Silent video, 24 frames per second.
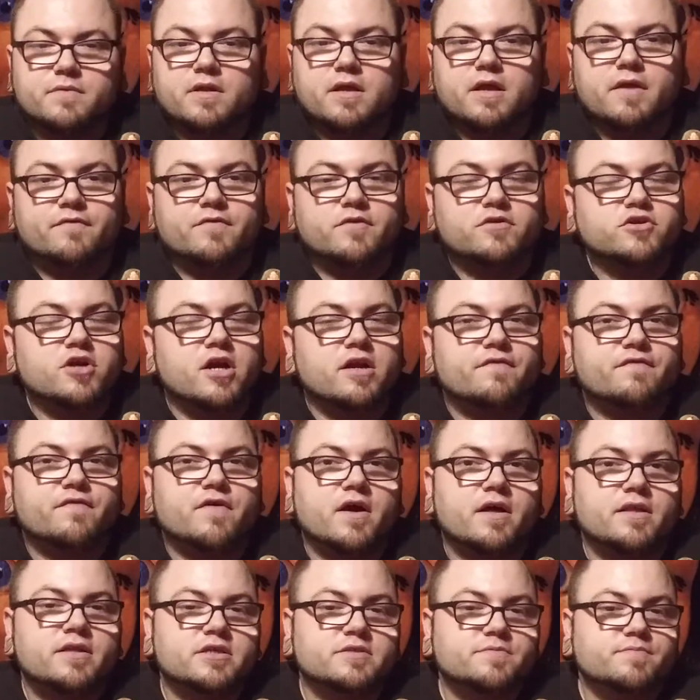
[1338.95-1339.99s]
If you try to
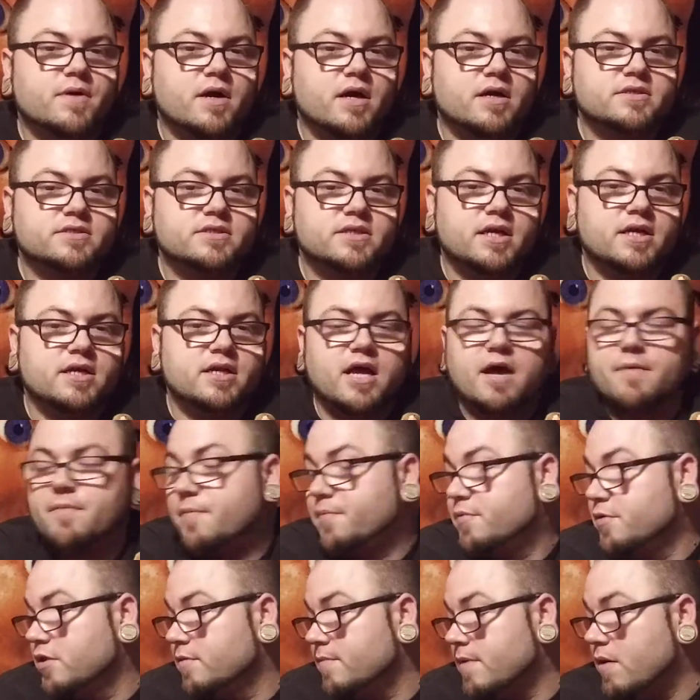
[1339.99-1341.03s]
find this box set, I'm going to
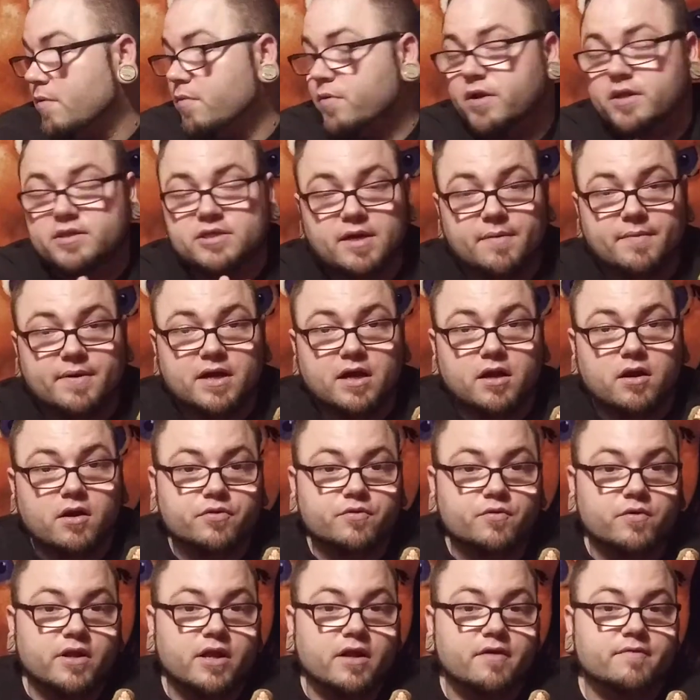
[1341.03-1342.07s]
pull them out one at a time. I got all
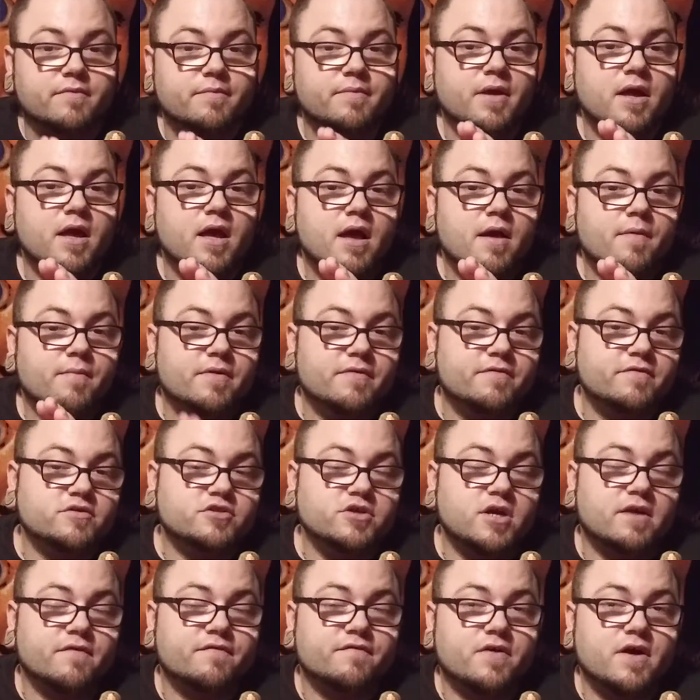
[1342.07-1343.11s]
3 of them. But if you
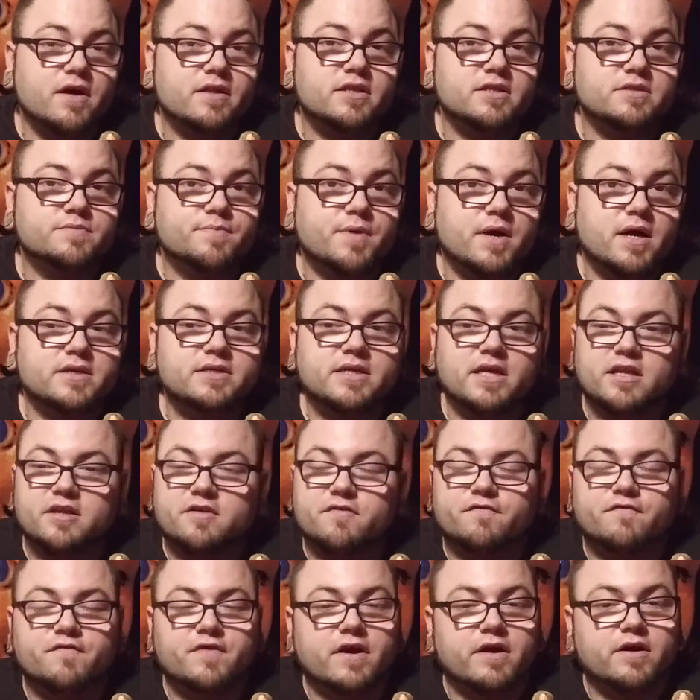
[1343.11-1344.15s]
try to find this box, it
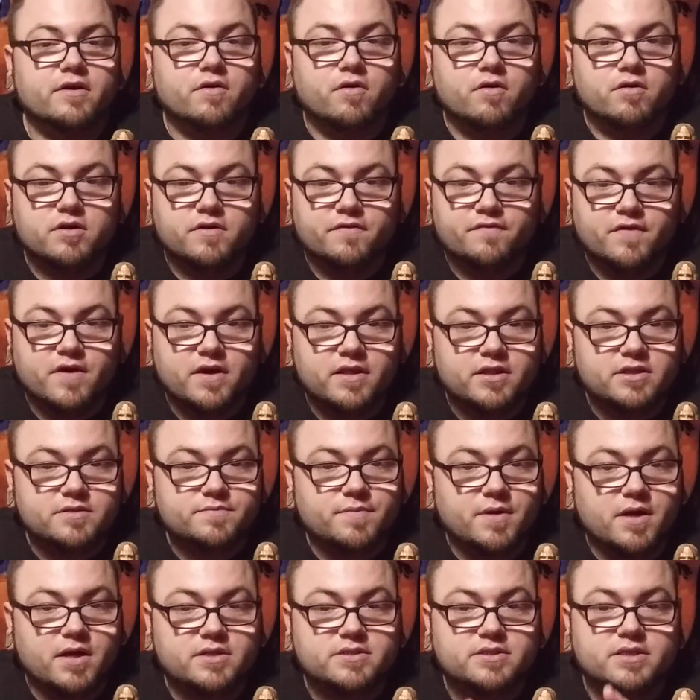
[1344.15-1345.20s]
is very hard to find this
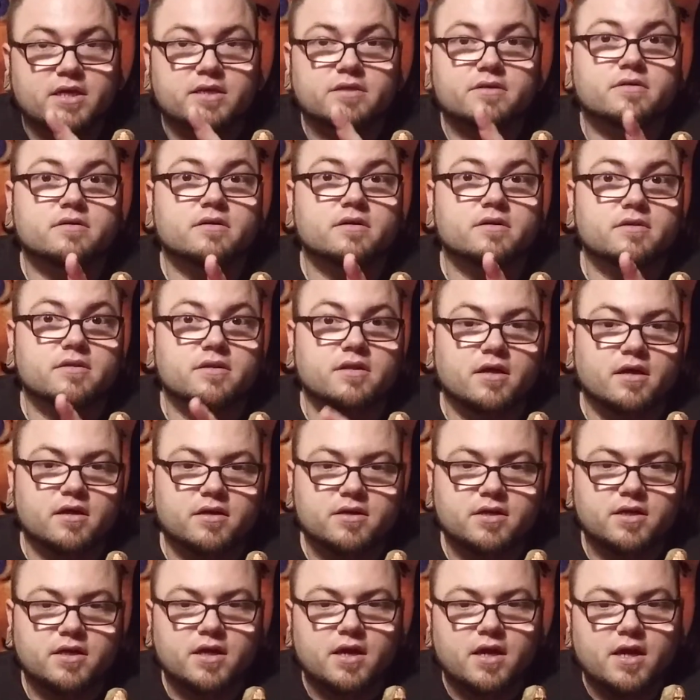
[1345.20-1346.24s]
box set. Good luck.